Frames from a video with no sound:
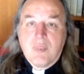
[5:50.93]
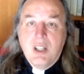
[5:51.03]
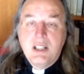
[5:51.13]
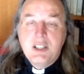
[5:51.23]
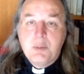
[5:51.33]

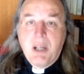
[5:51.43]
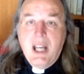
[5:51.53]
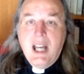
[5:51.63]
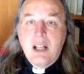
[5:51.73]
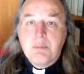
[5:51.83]
It is
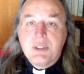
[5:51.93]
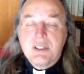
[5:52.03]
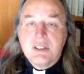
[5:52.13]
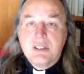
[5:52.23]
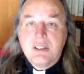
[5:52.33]

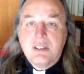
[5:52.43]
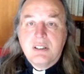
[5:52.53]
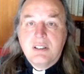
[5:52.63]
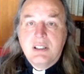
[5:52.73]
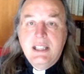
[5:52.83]
perhaps
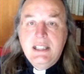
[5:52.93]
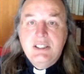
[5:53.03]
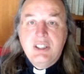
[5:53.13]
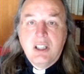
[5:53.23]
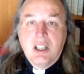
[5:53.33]

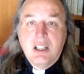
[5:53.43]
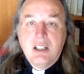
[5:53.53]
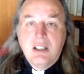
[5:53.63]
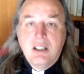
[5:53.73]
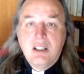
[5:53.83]
easier
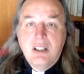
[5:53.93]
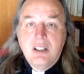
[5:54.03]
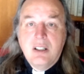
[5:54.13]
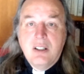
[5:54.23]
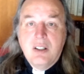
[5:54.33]

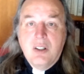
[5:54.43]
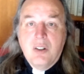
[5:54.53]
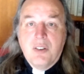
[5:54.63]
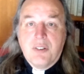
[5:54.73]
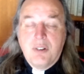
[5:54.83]

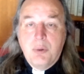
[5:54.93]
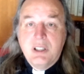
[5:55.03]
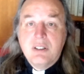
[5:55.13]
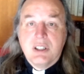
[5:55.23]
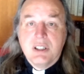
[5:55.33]
through
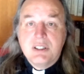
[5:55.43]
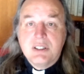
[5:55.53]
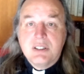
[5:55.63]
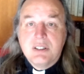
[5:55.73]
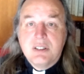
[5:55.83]

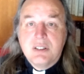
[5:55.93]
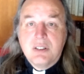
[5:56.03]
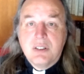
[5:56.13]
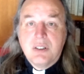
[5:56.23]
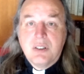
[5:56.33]
illness
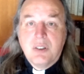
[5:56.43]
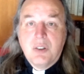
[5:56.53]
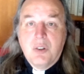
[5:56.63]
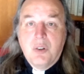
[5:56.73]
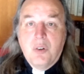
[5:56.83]

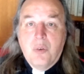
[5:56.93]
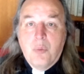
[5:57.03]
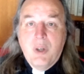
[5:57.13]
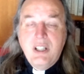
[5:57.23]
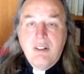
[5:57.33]

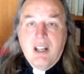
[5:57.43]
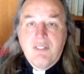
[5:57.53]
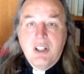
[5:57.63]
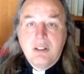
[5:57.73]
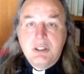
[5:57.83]
when you have
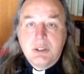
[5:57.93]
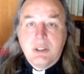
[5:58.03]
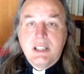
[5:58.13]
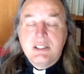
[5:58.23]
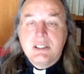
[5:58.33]
no
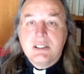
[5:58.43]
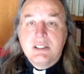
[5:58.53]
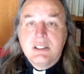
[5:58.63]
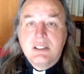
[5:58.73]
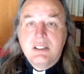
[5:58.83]
choice
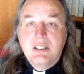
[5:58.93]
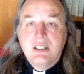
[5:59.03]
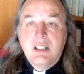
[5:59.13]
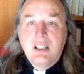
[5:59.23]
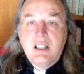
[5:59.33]

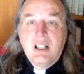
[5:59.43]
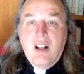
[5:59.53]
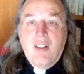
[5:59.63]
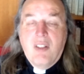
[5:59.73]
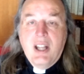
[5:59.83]

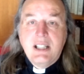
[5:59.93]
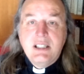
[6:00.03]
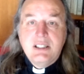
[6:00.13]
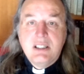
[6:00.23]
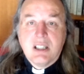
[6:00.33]
than it
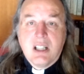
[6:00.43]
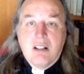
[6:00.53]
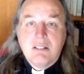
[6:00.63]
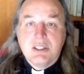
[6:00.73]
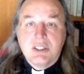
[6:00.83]
is in the
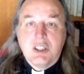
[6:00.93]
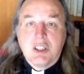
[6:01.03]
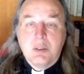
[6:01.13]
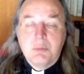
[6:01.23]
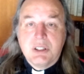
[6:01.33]
current
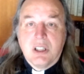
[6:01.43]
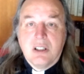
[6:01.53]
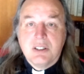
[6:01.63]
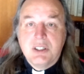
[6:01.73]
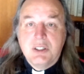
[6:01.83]

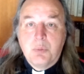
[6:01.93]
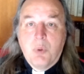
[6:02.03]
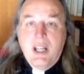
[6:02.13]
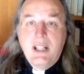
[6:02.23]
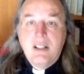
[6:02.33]
circumstances
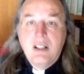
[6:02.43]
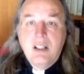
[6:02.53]
when